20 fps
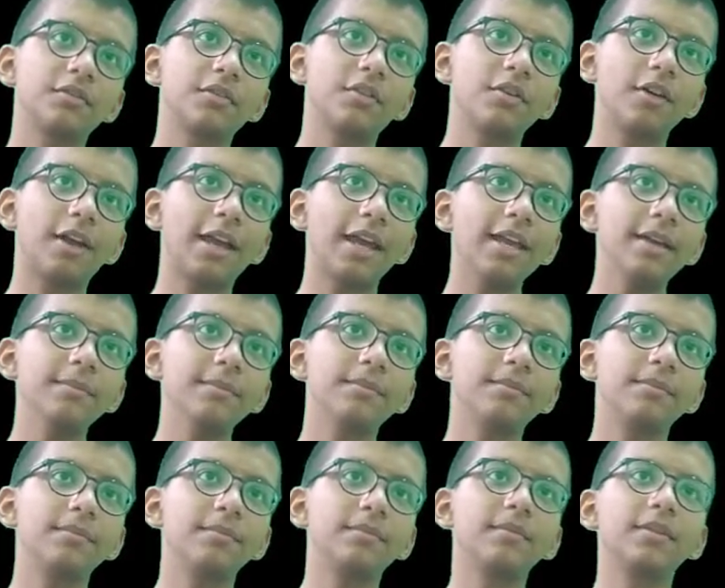Okay,
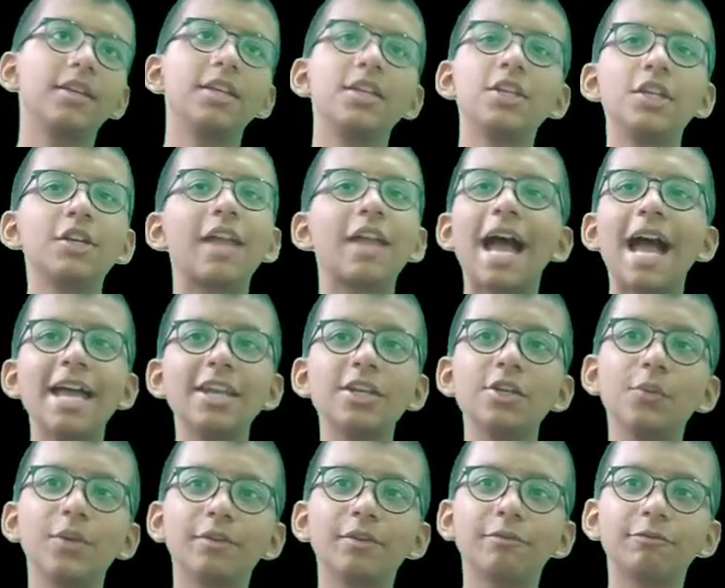you can
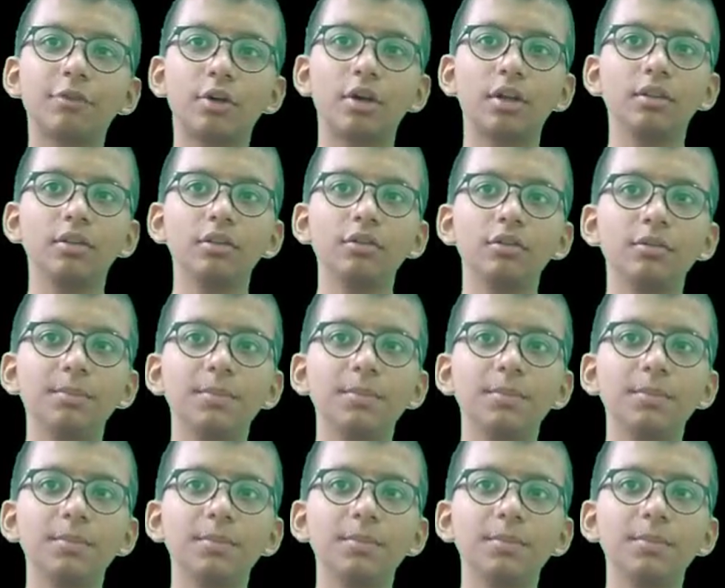do with a for loop